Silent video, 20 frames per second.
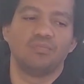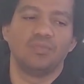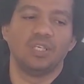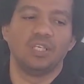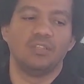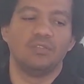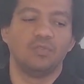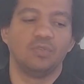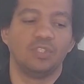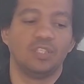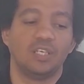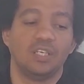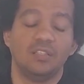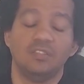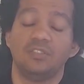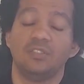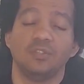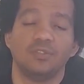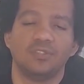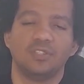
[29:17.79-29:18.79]
And for the
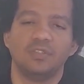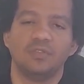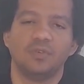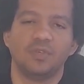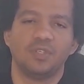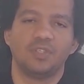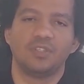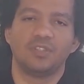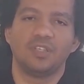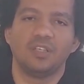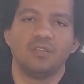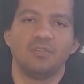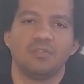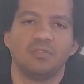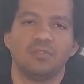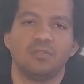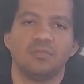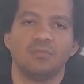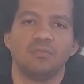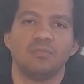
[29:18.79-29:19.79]
rest, you'll see for
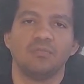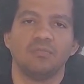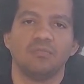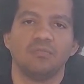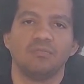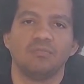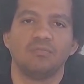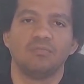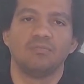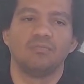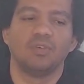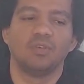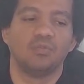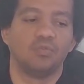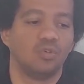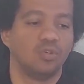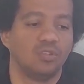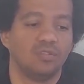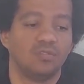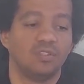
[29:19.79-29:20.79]
yourself.
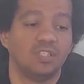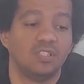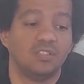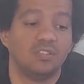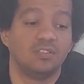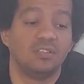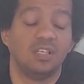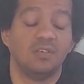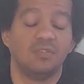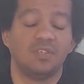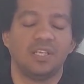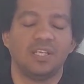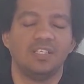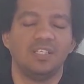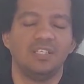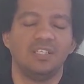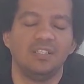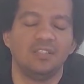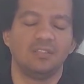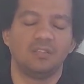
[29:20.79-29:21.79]
Of course, there is never
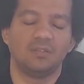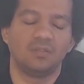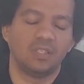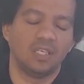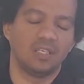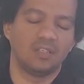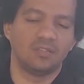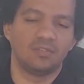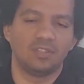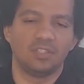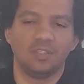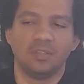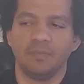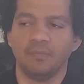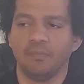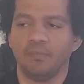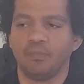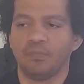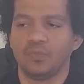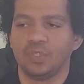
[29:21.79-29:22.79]
any literal
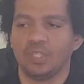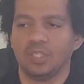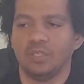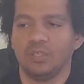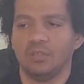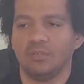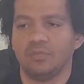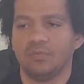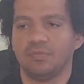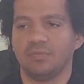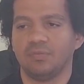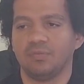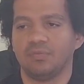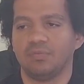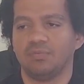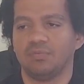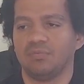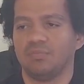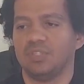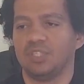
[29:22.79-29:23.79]
guarantee. If
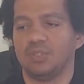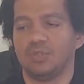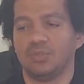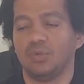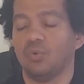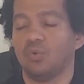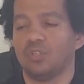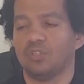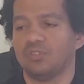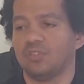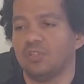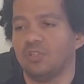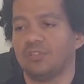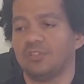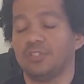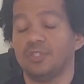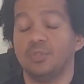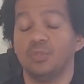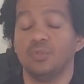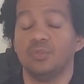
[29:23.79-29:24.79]
there are no
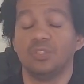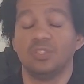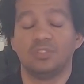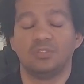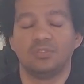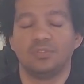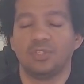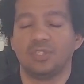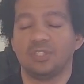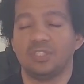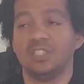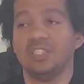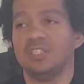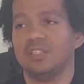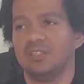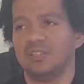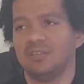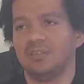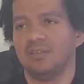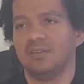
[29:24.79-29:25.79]
results, you do this for a
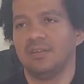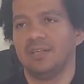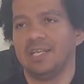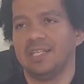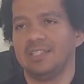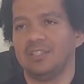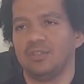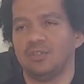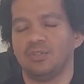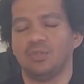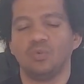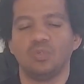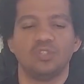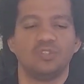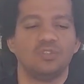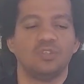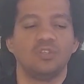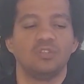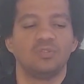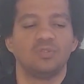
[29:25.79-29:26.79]
year, and there are no
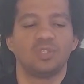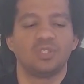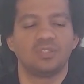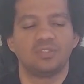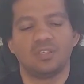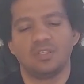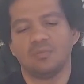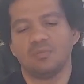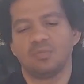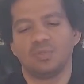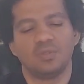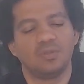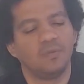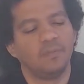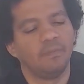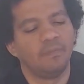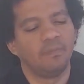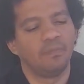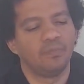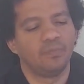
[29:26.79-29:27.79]
results, for example,
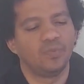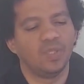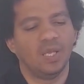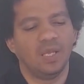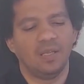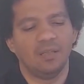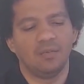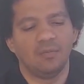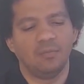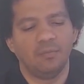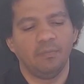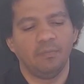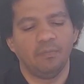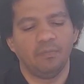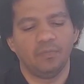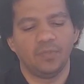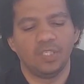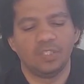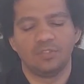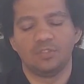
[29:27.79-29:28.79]
then
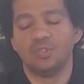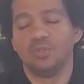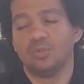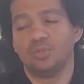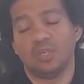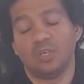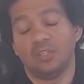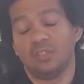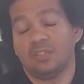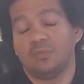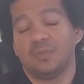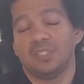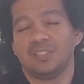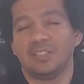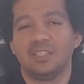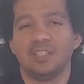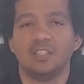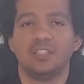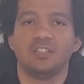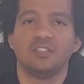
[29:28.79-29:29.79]
it's due to other
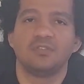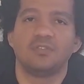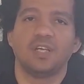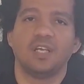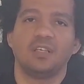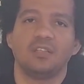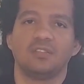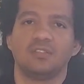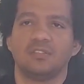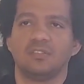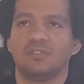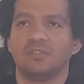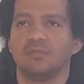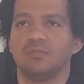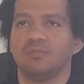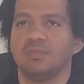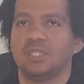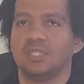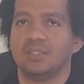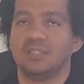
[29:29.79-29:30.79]
miscellaneous factors.
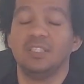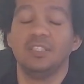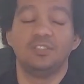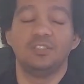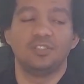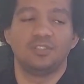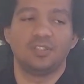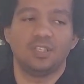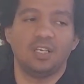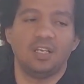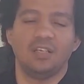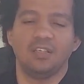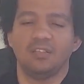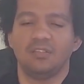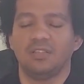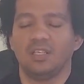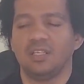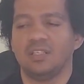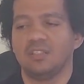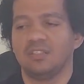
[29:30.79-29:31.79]
But at least you
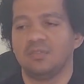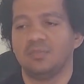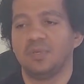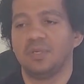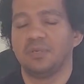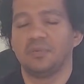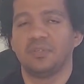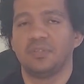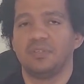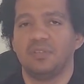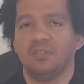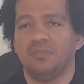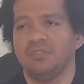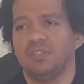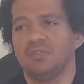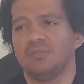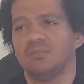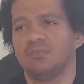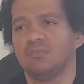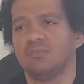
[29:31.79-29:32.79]
tried, and it's better than
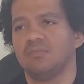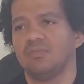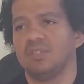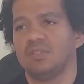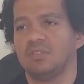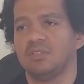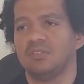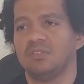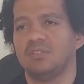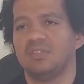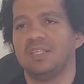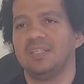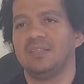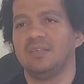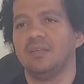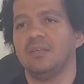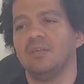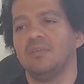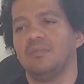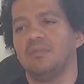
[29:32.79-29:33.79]
nothing. It doesn't take
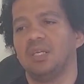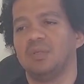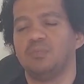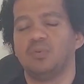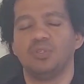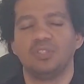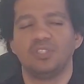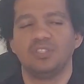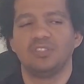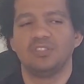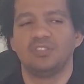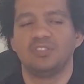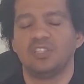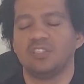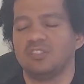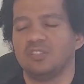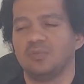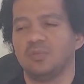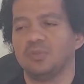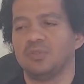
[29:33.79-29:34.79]
it. My point is, it's
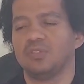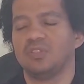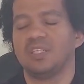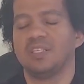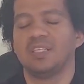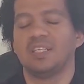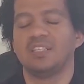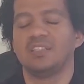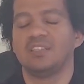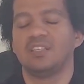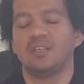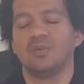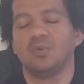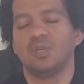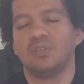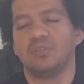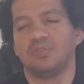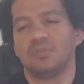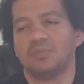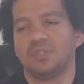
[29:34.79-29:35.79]
not supposed to take anything
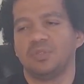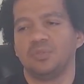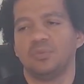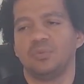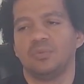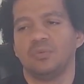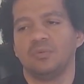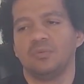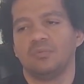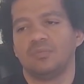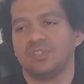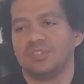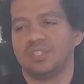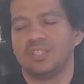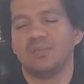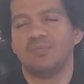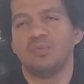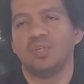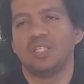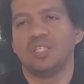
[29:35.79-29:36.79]
away from you. The
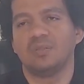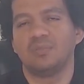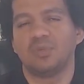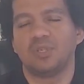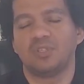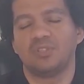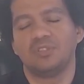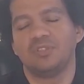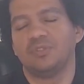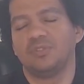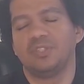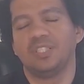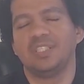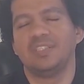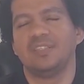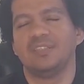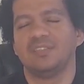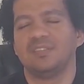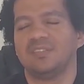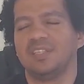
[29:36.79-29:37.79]
same way that brushing your
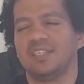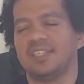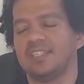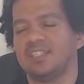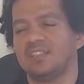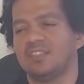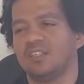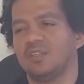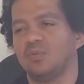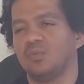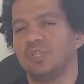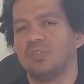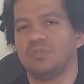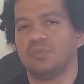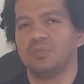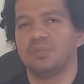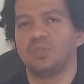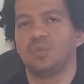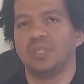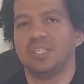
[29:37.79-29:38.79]
teeth doesn't take anything away
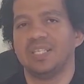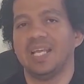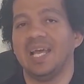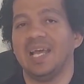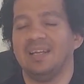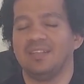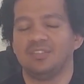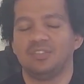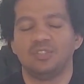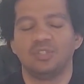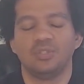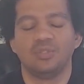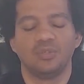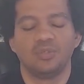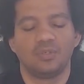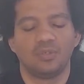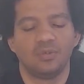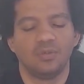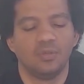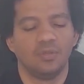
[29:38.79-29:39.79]
from you, it adds to
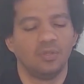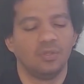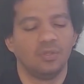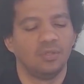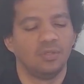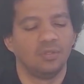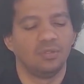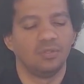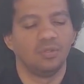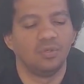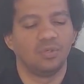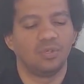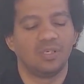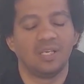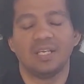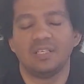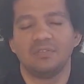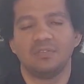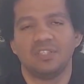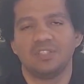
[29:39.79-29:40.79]
your your
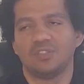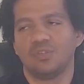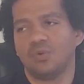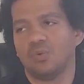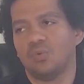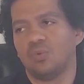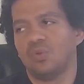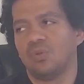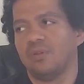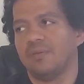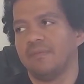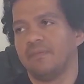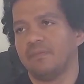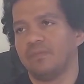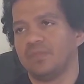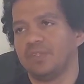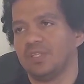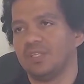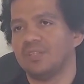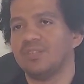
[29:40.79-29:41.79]
life as a whole.
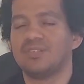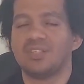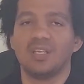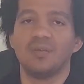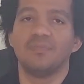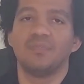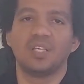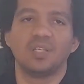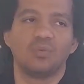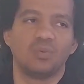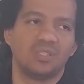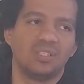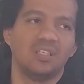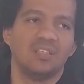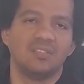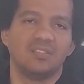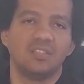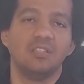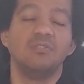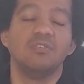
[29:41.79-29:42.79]
And the same thing with
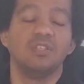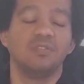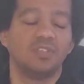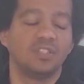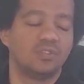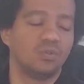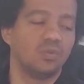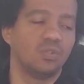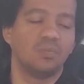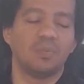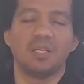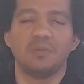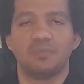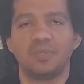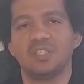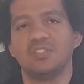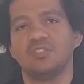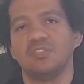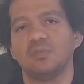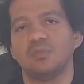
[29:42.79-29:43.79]
this, even if it's only by
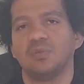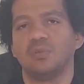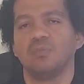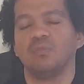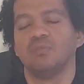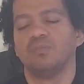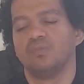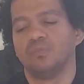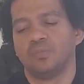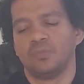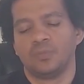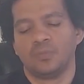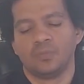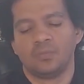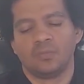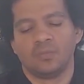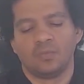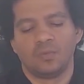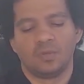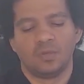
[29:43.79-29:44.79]
principle.
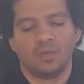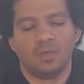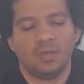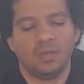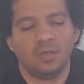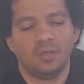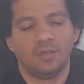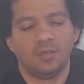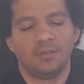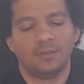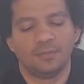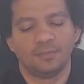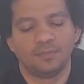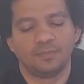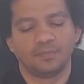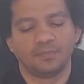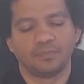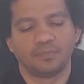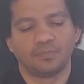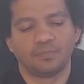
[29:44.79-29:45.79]

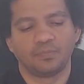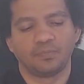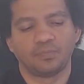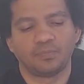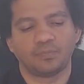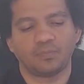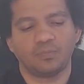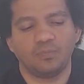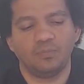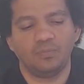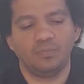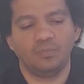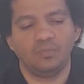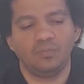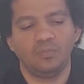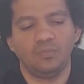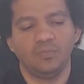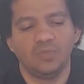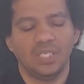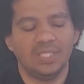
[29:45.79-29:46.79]
Um,
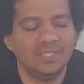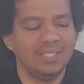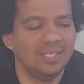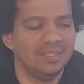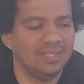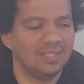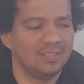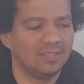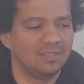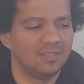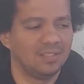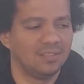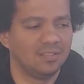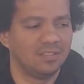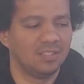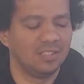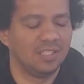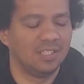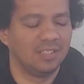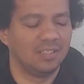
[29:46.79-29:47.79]
and yeah, that's
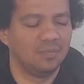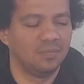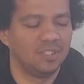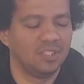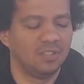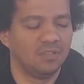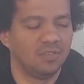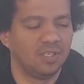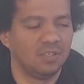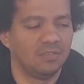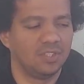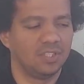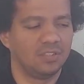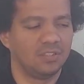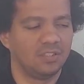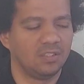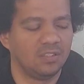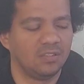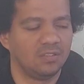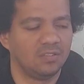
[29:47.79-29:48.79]
essentially it. Let me see if I have
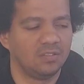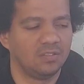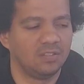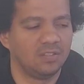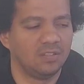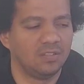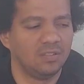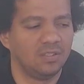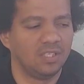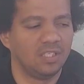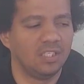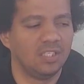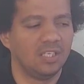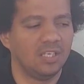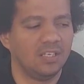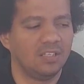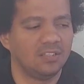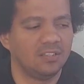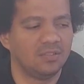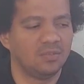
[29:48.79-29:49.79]
anything else to say. Any
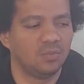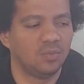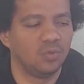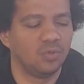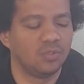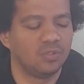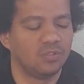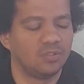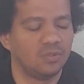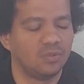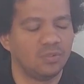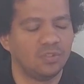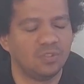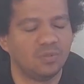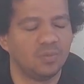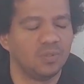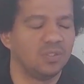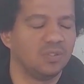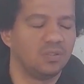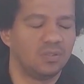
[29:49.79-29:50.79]
last words, so to
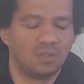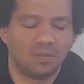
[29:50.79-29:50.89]
speak.